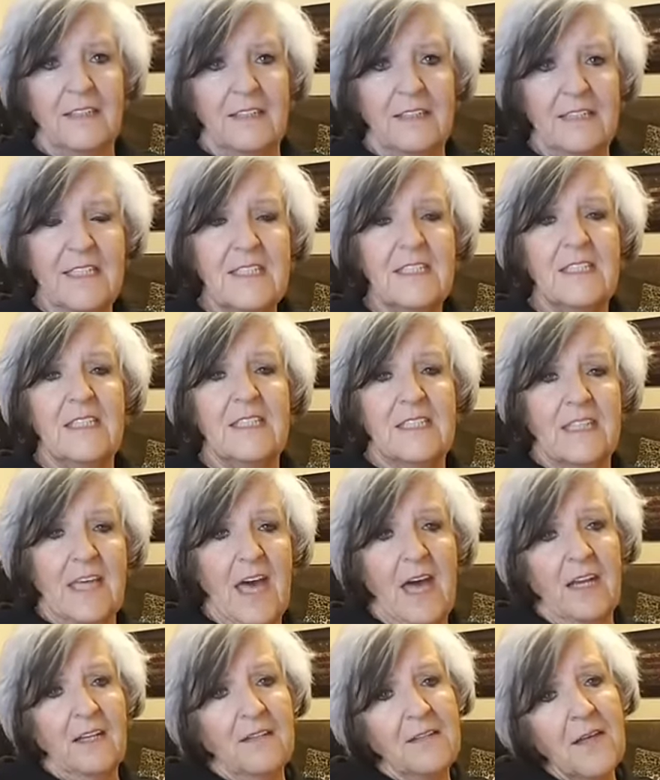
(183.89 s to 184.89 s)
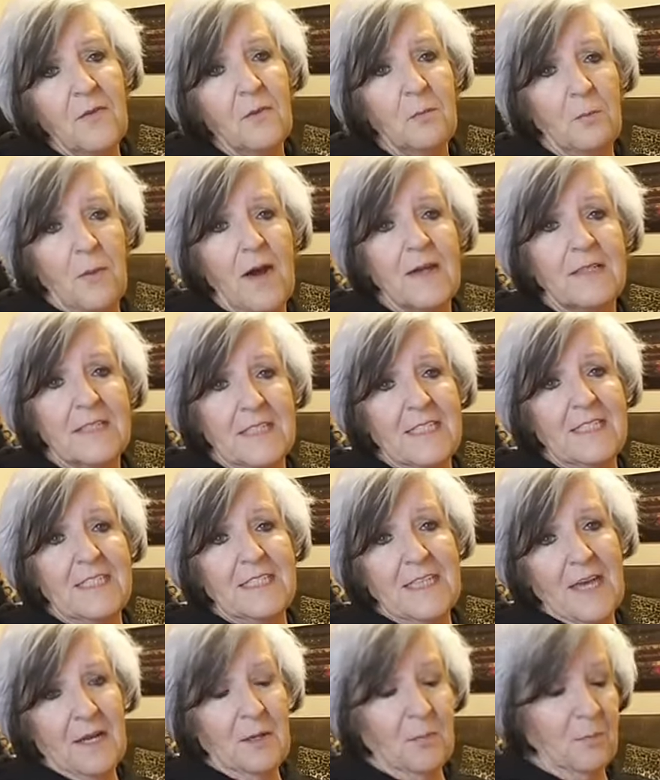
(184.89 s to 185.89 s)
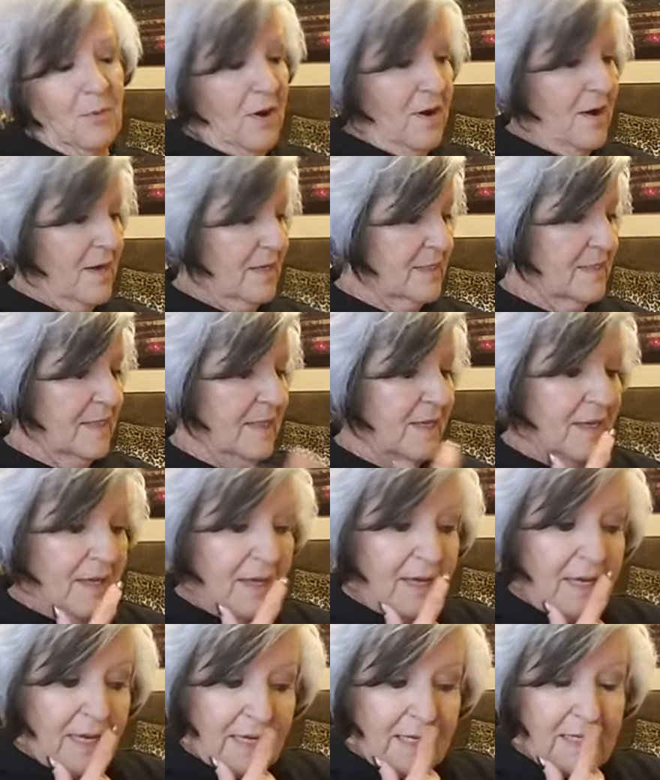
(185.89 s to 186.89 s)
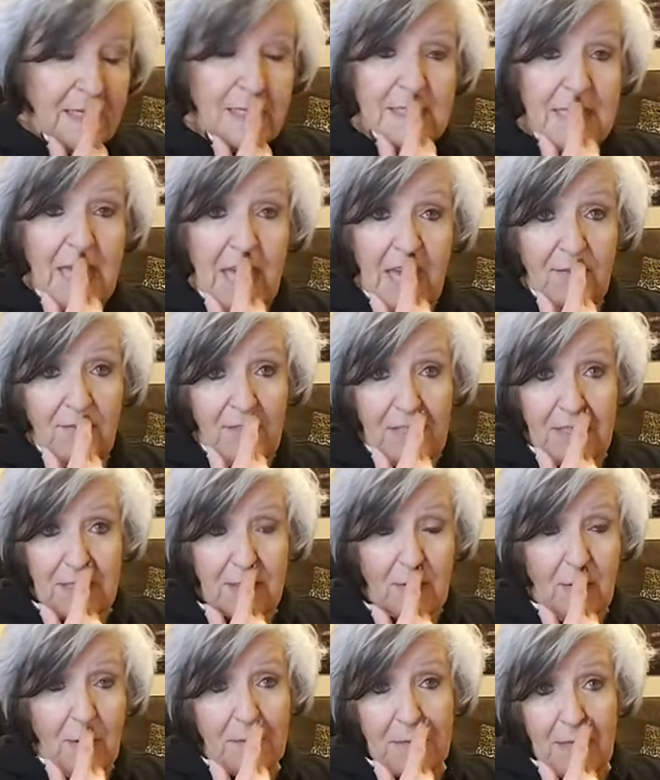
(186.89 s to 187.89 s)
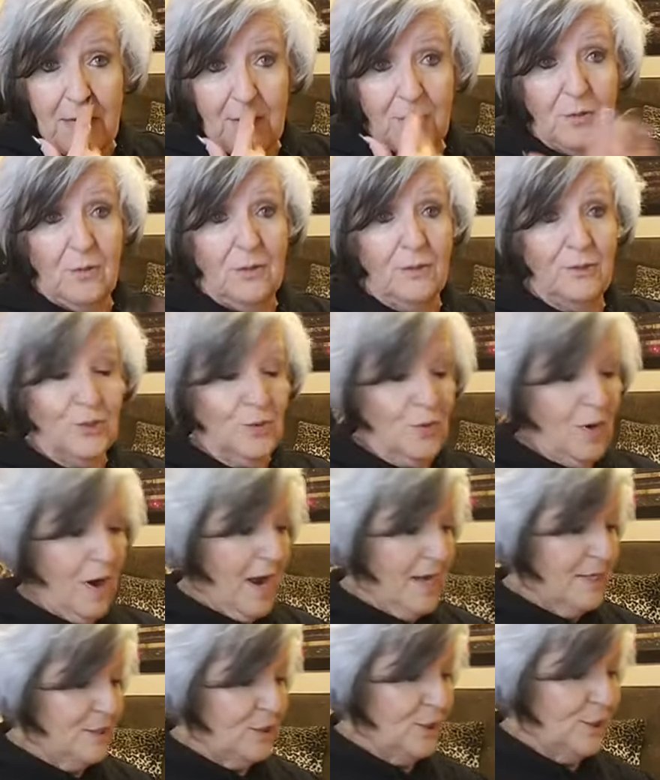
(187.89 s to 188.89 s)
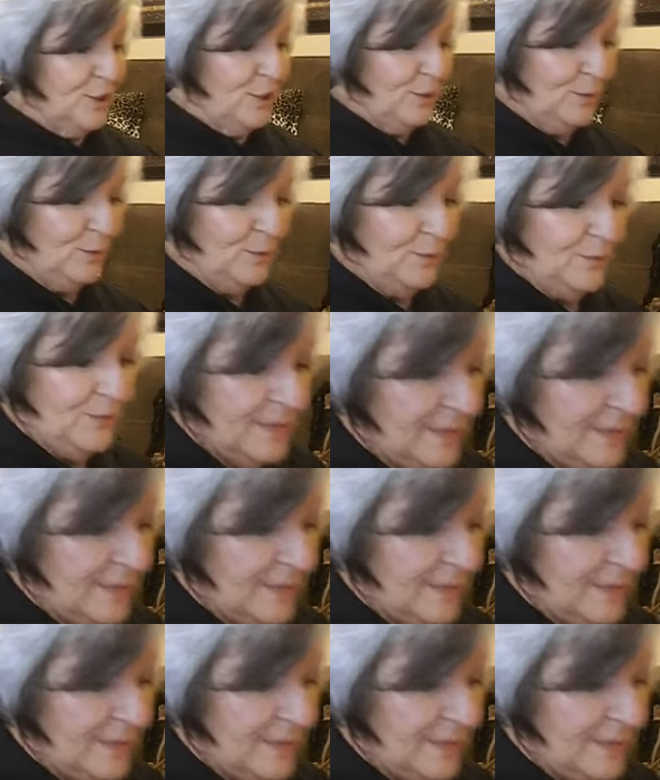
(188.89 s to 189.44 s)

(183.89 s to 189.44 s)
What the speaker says: this has got another box inside the box, and it's heavy, so I'm not going to try to